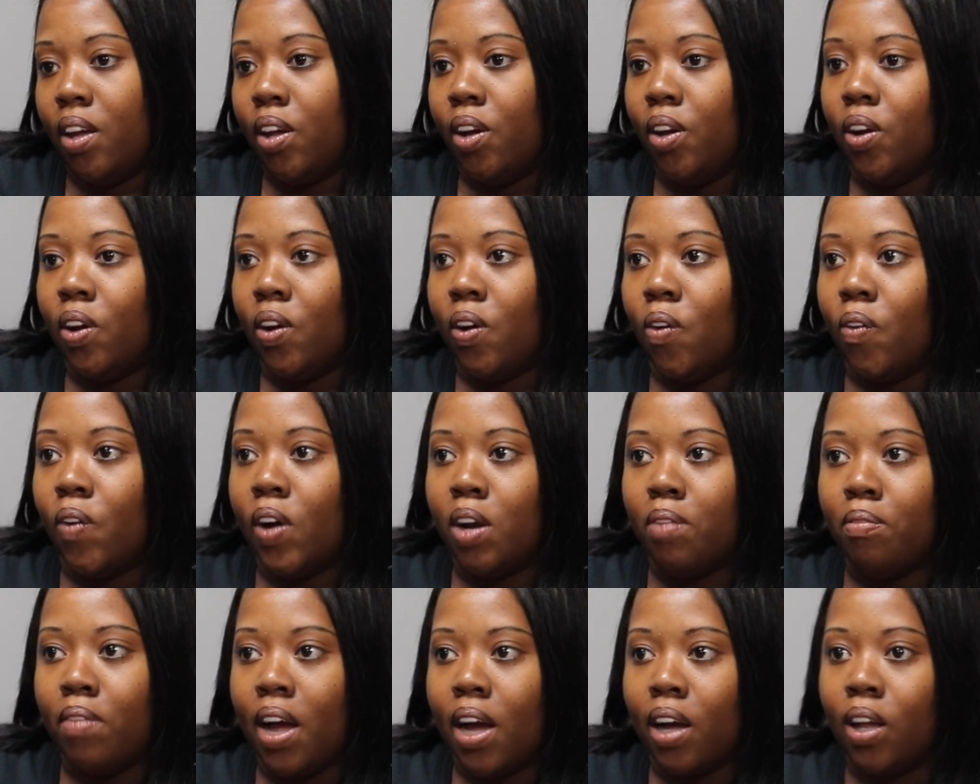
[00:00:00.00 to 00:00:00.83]
You know,
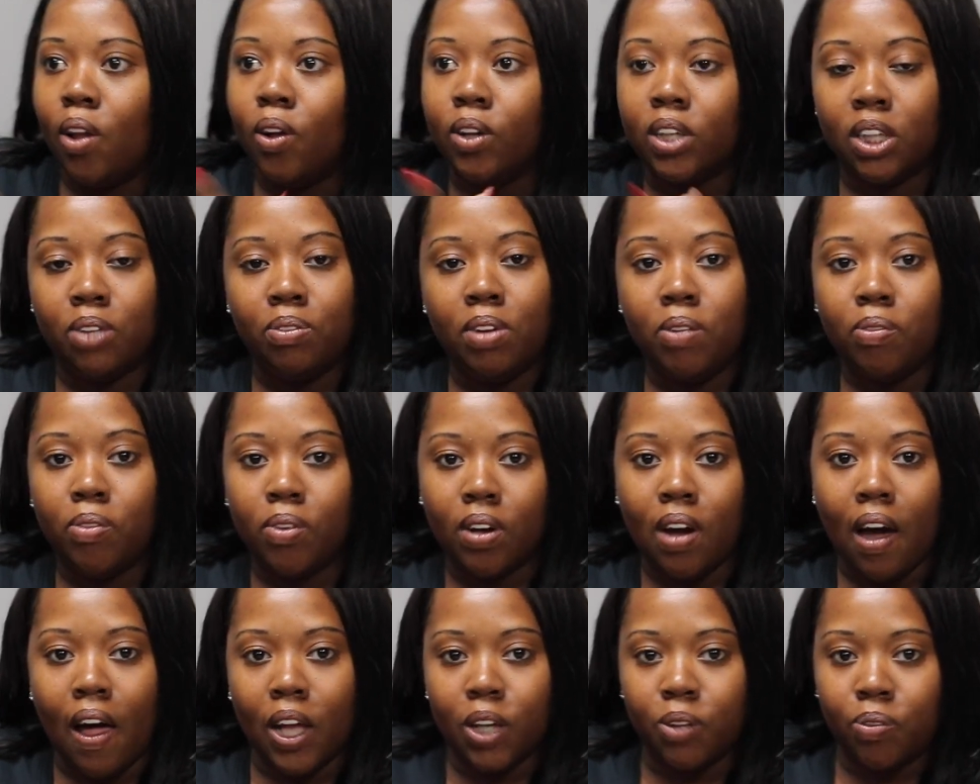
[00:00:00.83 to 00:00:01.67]
one of my closest people,
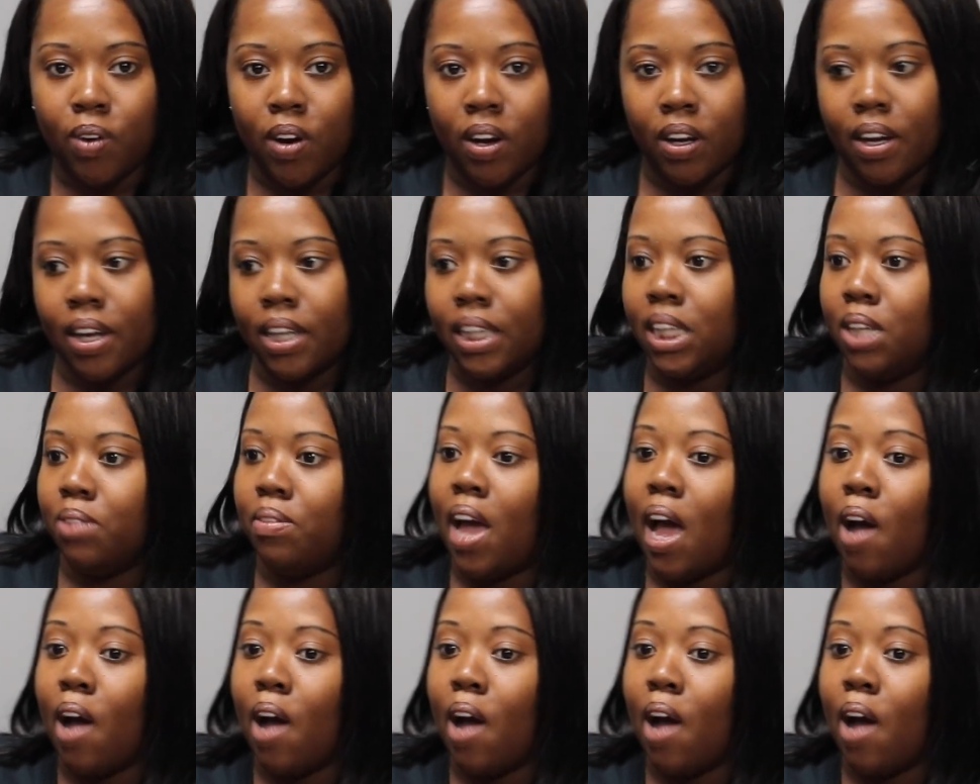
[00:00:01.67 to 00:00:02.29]
College Park Custom,